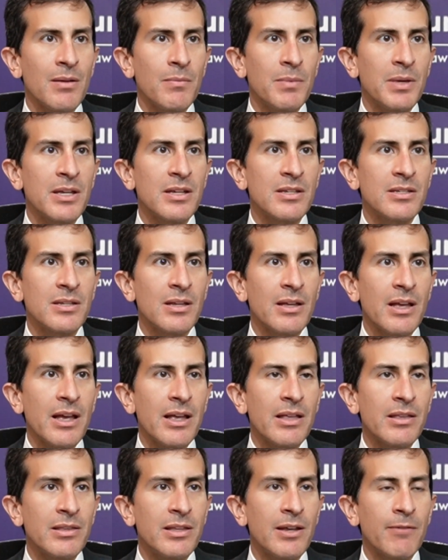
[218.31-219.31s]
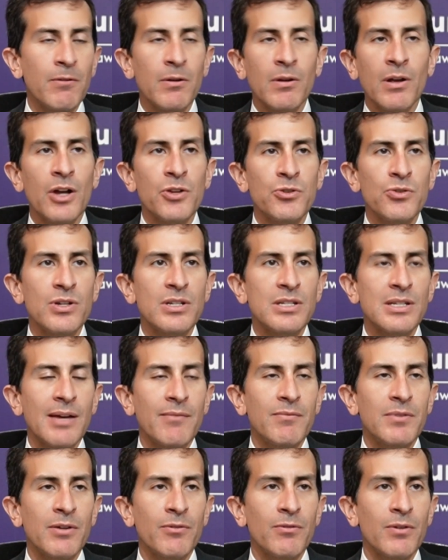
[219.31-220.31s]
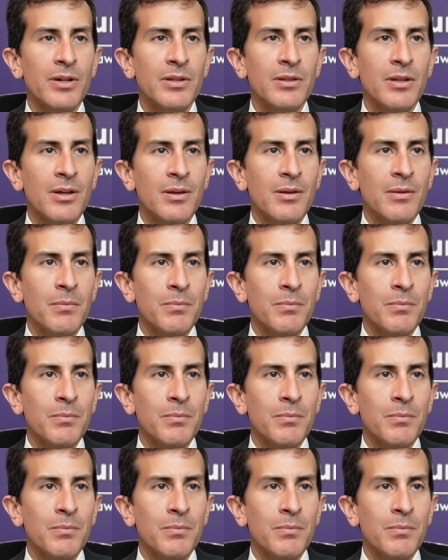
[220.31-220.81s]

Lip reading: because different countries have different